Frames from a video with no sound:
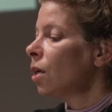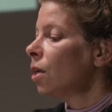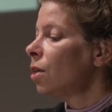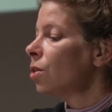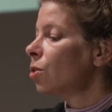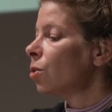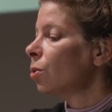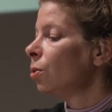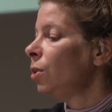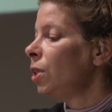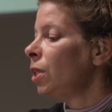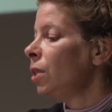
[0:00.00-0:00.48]

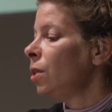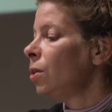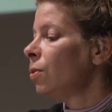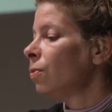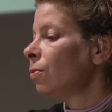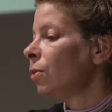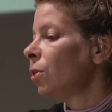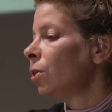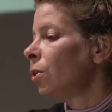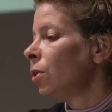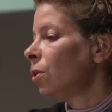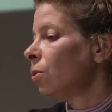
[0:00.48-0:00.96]
So these
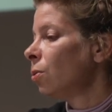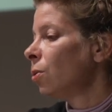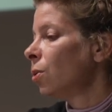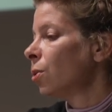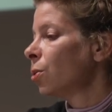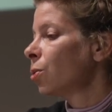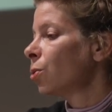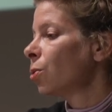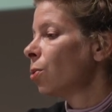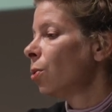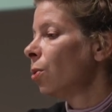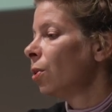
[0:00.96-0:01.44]
were
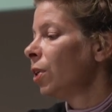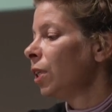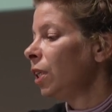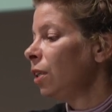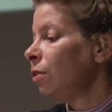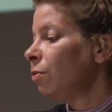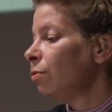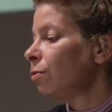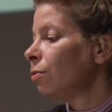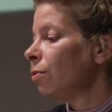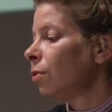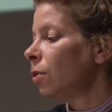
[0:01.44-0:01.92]
also
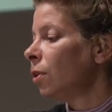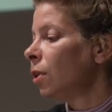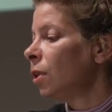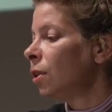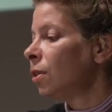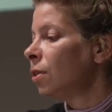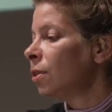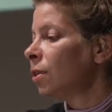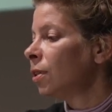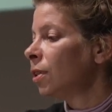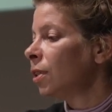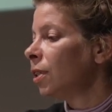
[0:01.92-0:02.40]

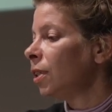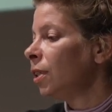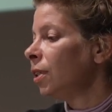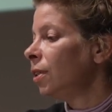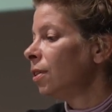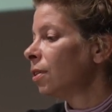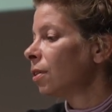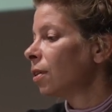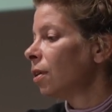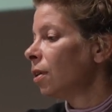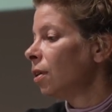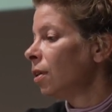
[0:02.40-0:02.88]

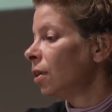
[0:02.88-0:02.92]
influenced